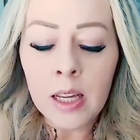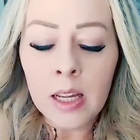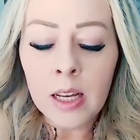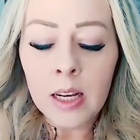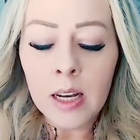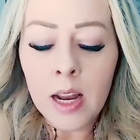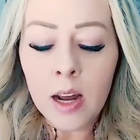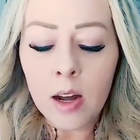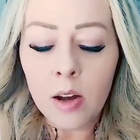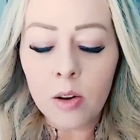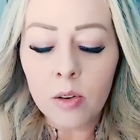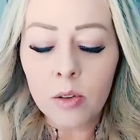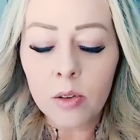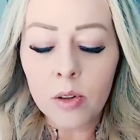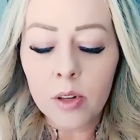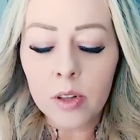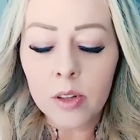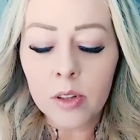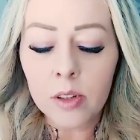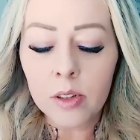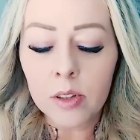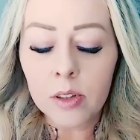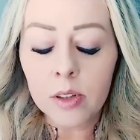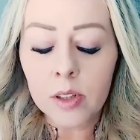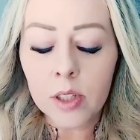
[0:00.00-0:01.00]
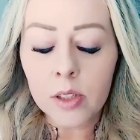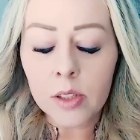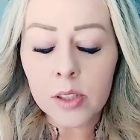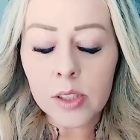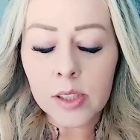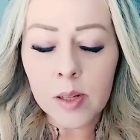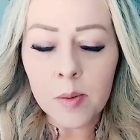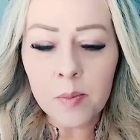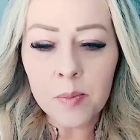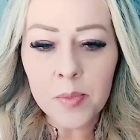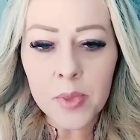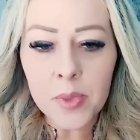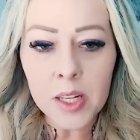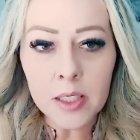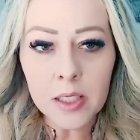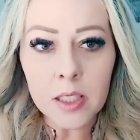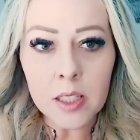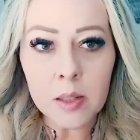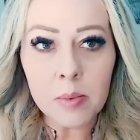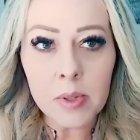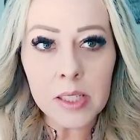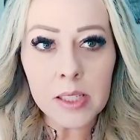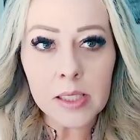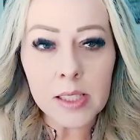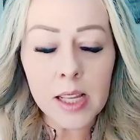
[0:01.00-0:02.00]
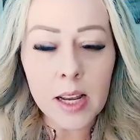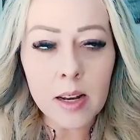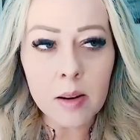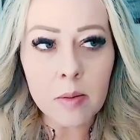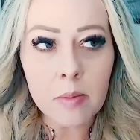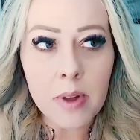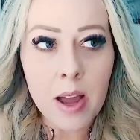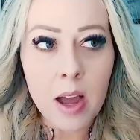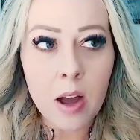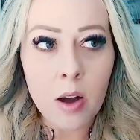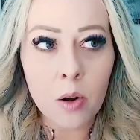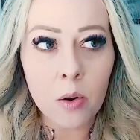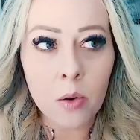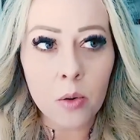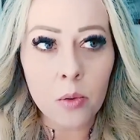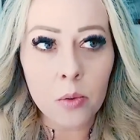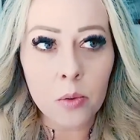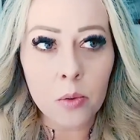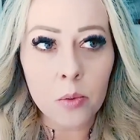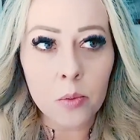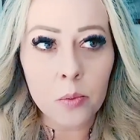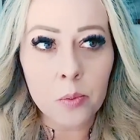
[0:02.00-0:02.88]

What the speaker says: Now, there's something to be said about